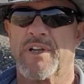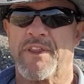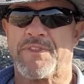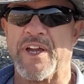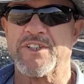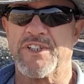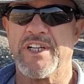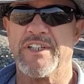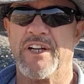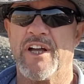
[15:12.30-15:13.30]
of the things you
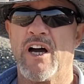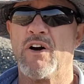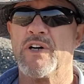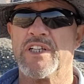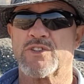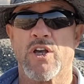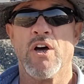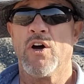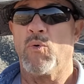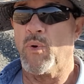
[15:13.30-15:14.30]
need to know is
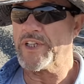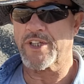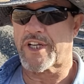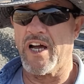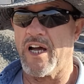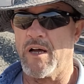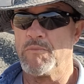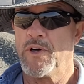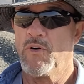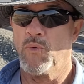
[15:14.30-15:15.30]
when to
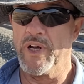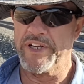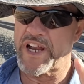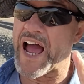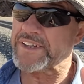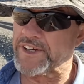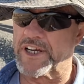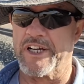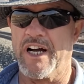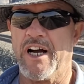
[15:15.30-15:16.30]
come, when not to
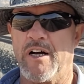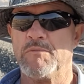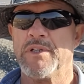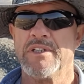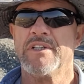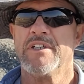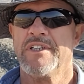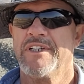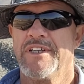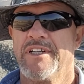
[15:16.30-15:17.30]
come,
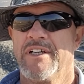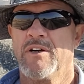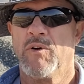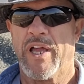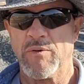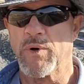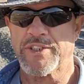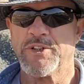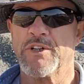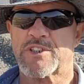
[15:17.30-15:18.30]
and what
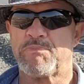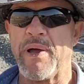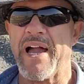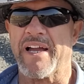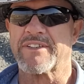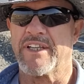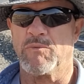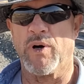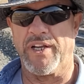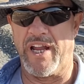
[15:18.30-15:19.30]
to expect and
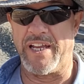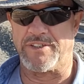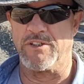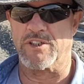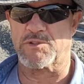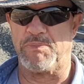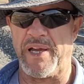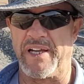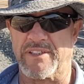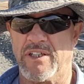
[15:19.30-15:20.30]
what not to
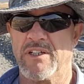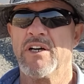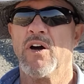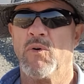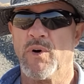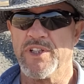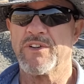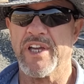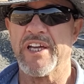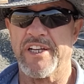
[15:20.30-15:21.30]
expect when you
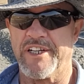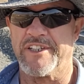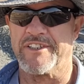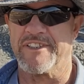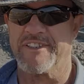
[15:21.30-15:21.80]
get here.